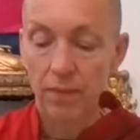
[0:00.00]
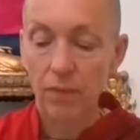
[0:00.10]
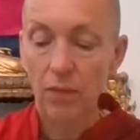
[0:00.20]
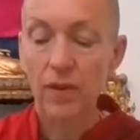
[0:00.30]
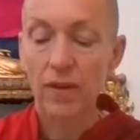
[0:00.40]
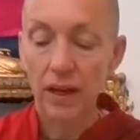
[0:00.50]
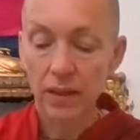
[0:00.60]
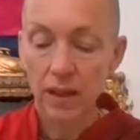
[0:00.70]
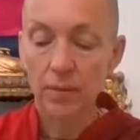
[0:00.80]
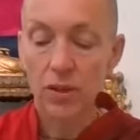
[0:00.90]
with that
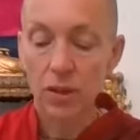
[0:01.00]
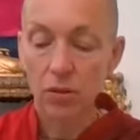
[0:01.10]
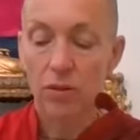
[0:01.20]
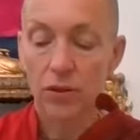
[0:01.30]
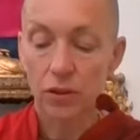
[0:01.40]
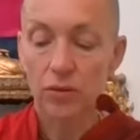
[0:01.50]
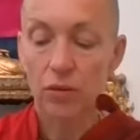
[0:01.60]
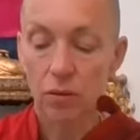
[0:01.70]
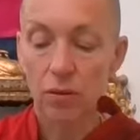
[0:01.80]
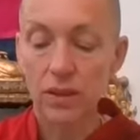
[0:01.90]
comes a lot of useful
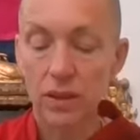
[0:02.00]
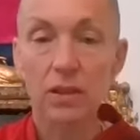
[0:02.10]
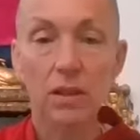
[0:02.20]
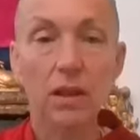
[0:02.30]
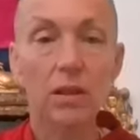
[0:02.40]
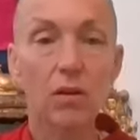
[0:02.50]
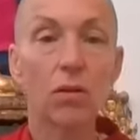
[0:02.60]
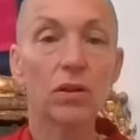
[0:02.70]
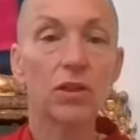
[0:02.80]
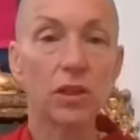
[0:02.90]
qualities, like the
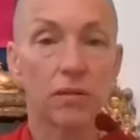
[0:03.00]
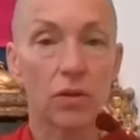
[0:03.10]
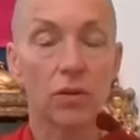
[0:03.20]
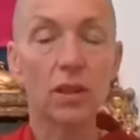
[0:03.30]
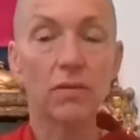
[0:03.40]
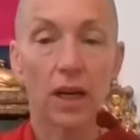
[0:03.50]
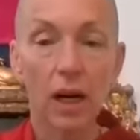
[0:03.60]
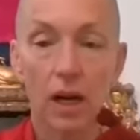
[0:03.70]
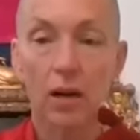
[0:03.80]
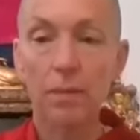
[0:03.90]
quality of not giving
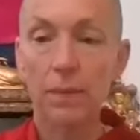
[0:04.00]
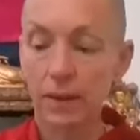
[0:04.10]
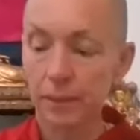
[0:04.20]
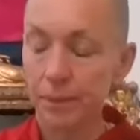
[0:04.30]
up and